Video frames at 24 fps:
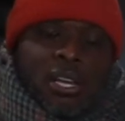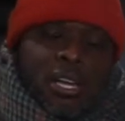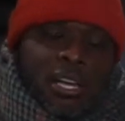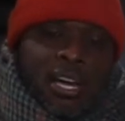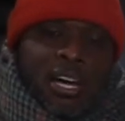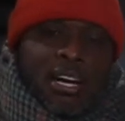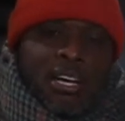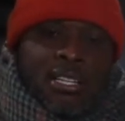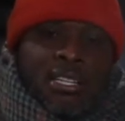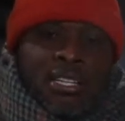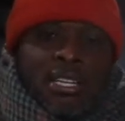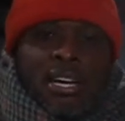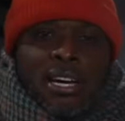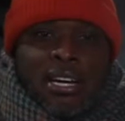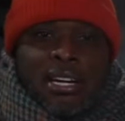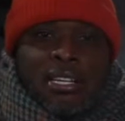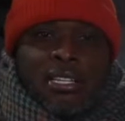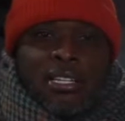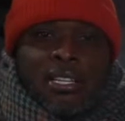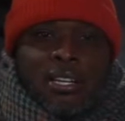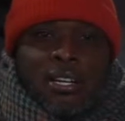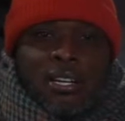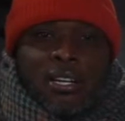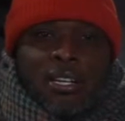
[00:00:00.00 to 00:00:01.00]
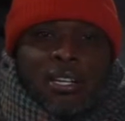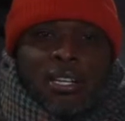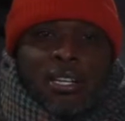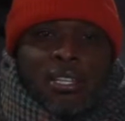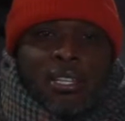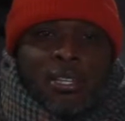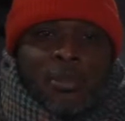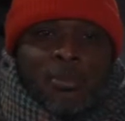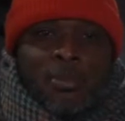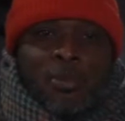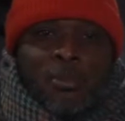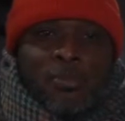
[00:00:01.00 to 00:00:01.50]
in God's eyes, are
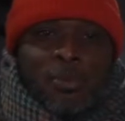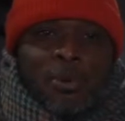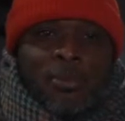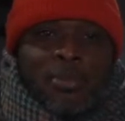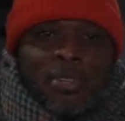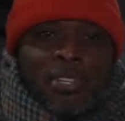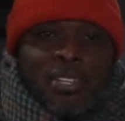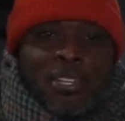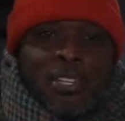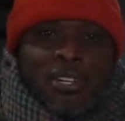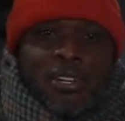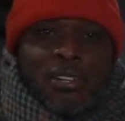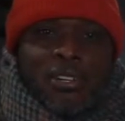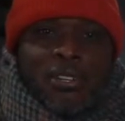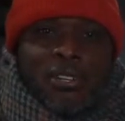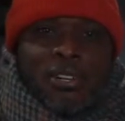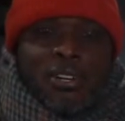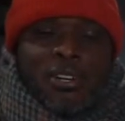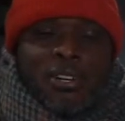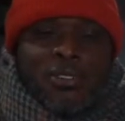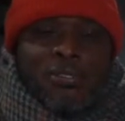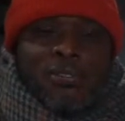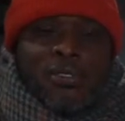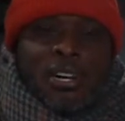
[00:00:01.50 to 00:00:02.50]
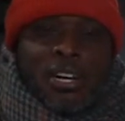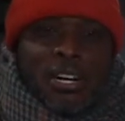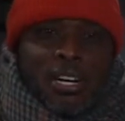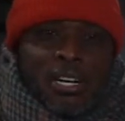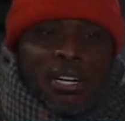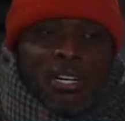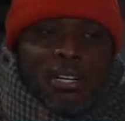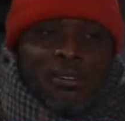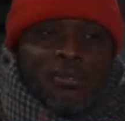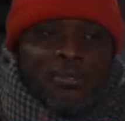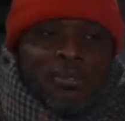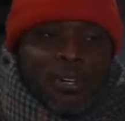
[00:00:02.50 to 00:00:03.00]
nothing but remnants here on earth
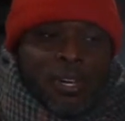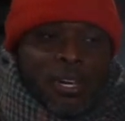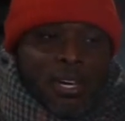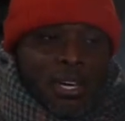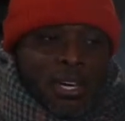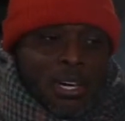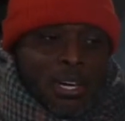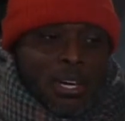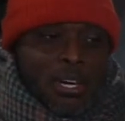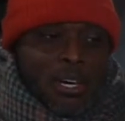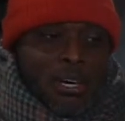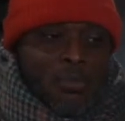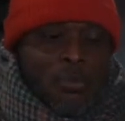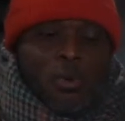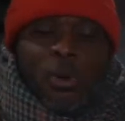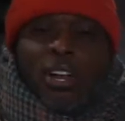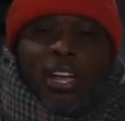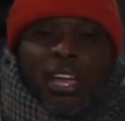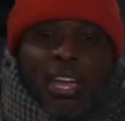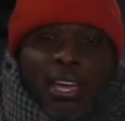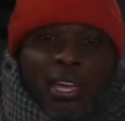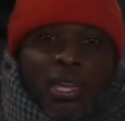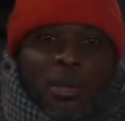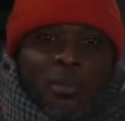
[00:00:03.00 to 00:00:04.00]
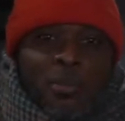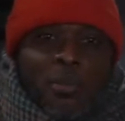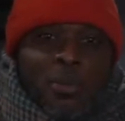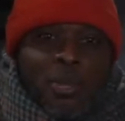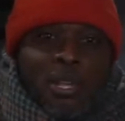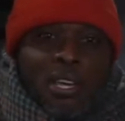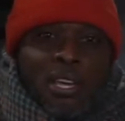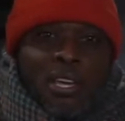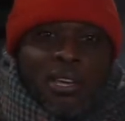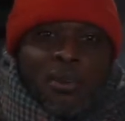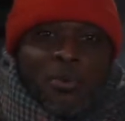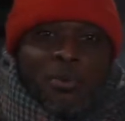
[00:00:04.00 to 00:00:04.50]
of, we're
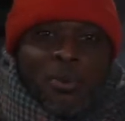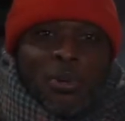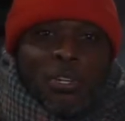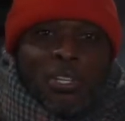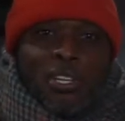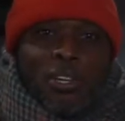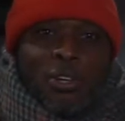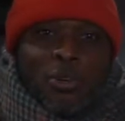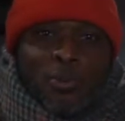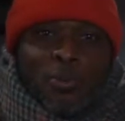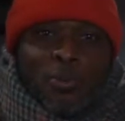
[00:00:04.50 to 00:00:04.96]
incomplete, we're little